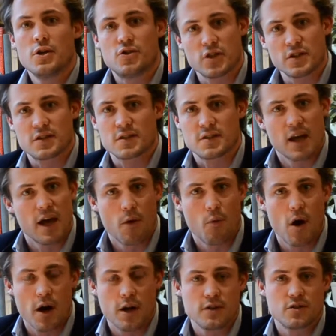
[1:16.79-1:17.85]
Just to say a
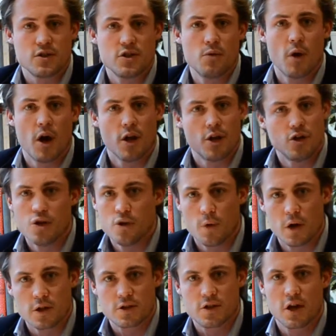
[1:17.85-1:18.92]
wine is New World and New
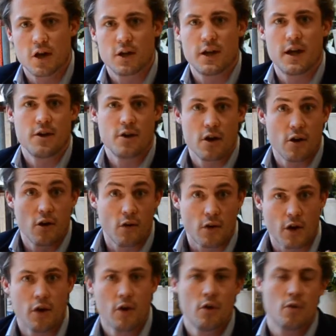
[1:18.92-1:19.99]
World Chardonnay no
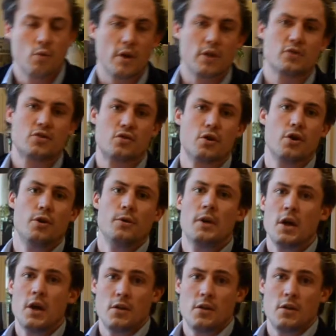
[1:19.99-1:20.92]
longer rings true.